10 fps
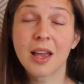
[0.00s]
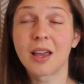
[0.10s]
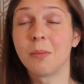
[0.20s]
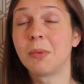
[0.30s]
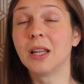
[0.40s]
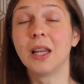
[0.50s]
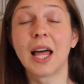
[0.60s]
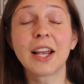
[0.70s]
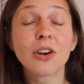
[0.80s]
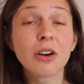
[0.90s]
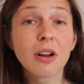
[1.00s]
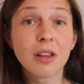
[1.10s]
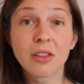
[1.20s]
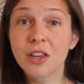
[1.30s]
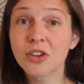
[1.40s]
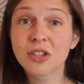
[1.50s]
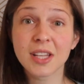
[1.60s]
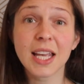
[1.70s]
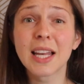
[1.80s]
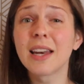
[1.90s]
It can be lighter than your
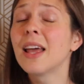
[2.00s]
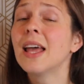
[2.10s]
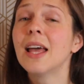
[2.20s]
skin